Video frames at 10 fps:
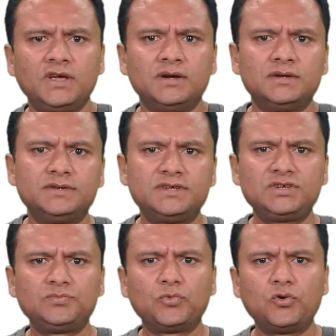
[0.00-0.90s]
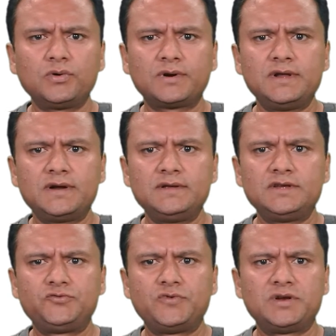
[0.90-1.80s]
This is more clearly
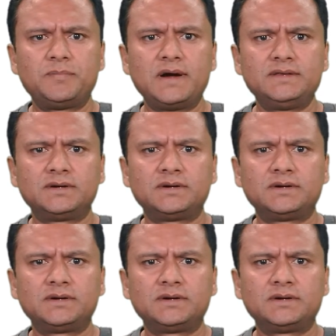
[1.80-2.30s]
illustrated by the